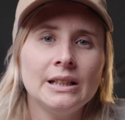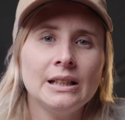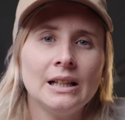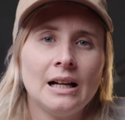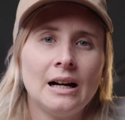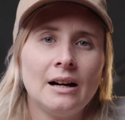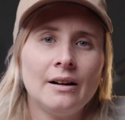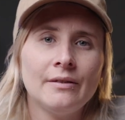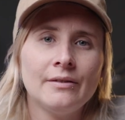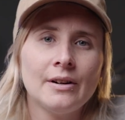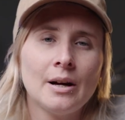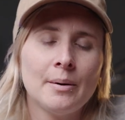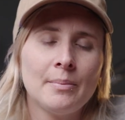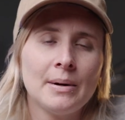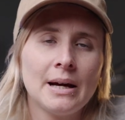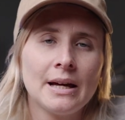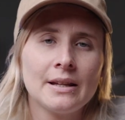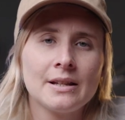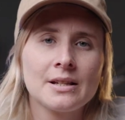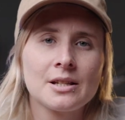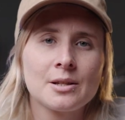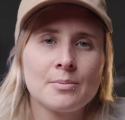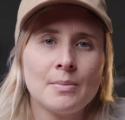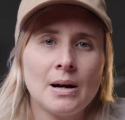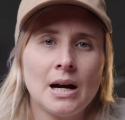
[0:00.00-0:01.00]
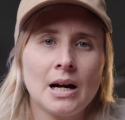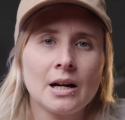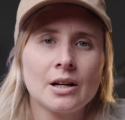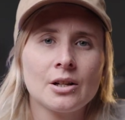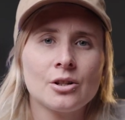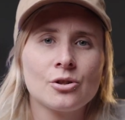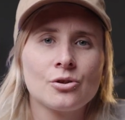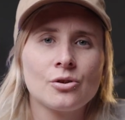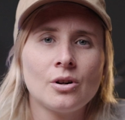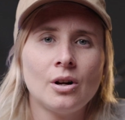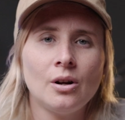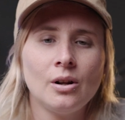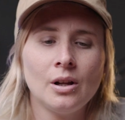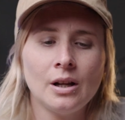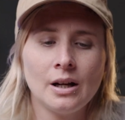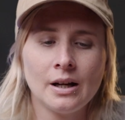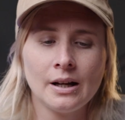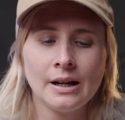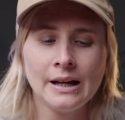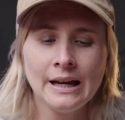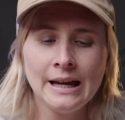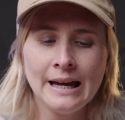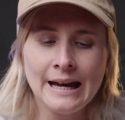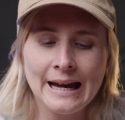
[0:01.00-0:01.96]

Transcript: love about the smart controller,